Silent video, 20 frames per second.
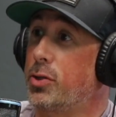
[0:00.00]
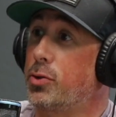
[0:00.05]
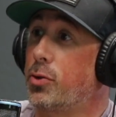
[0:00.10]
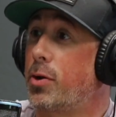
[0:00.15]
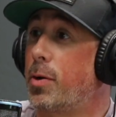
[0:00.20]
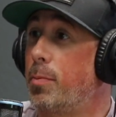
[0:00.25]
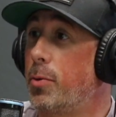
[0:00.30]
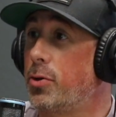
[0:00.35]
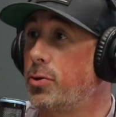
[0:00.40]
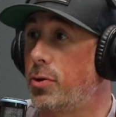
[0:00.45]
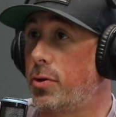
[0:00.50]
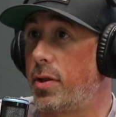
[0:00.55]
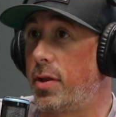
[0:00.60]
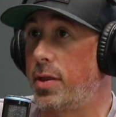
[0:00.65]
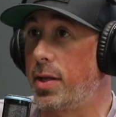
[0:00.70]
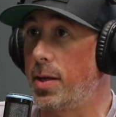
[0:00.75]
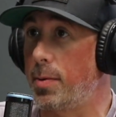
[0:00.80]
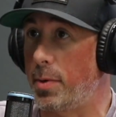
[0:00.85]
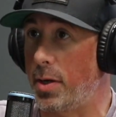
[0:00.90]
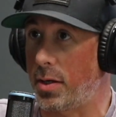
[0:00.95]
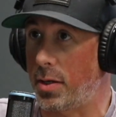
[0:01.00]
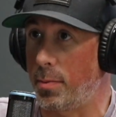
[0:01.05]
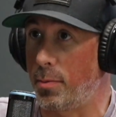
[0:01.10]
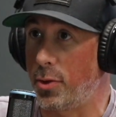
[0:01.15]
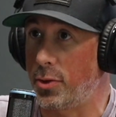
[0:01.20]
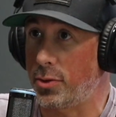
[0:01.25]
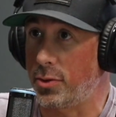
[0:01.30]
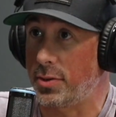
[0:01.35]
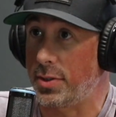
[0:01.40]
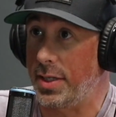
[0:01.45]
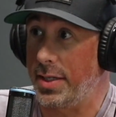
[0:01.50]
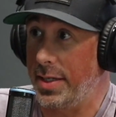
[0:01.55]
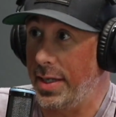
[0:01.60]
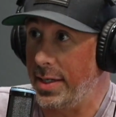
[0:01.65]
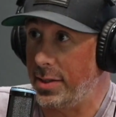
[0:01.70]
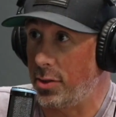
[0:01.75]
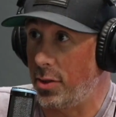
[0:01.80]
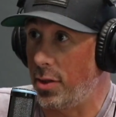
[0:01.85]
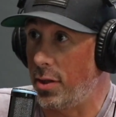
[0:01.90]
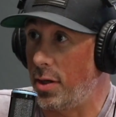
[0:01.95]
So commercial, the thing about commercial is that it
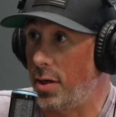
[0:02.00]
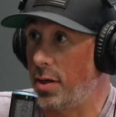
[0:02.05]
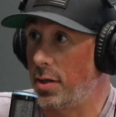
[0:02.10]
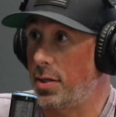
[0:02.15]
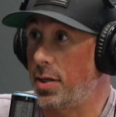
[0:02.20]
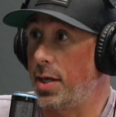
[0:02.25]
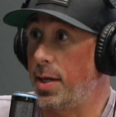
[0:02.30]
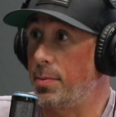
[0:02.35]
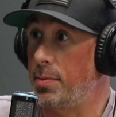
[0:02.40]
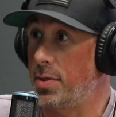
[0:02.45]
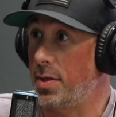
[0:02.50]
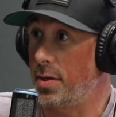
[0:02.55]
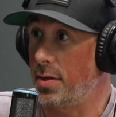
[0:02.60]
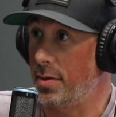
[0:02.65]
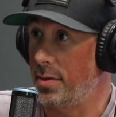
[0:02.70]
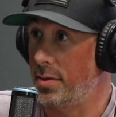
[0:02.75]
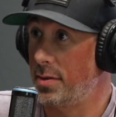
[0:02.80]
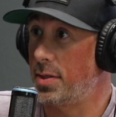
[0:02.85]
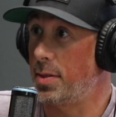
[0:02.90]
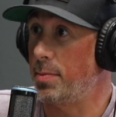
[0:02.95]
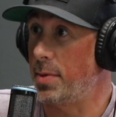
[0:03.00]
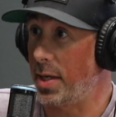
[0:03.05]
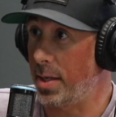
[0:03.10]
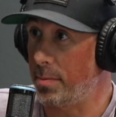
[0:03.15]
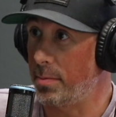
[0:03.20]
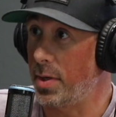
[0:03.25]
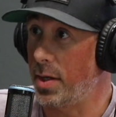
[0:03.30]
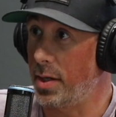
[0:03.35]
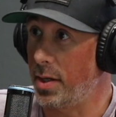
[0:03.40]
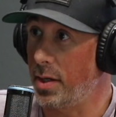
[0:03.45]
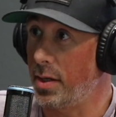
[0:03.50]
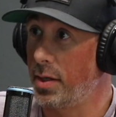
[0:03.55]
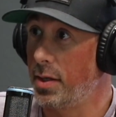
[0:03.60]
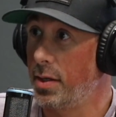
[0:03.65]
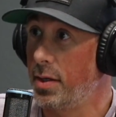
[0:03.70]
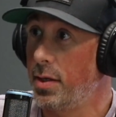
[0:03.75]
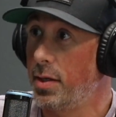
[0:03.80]
takes a long time to make money.